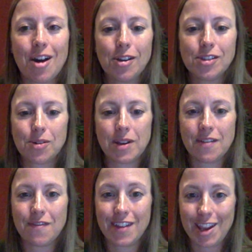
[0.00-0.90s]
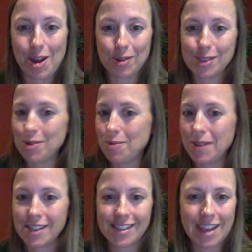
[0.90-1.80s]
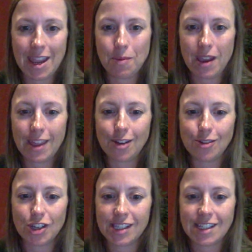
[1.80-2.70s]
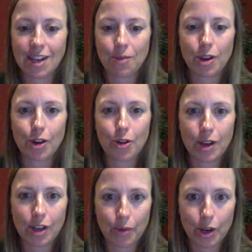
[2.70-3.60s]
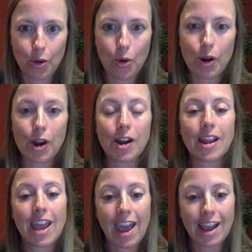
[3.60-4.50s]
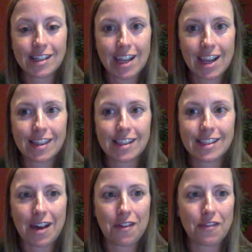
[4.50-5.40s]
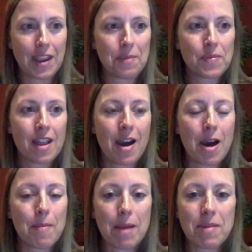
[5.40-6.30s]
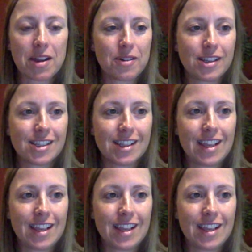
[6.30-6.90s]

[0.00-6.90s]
in a video. So it would be the same way that you just did, where you're going to record and take the selfie. I'm not going to leave a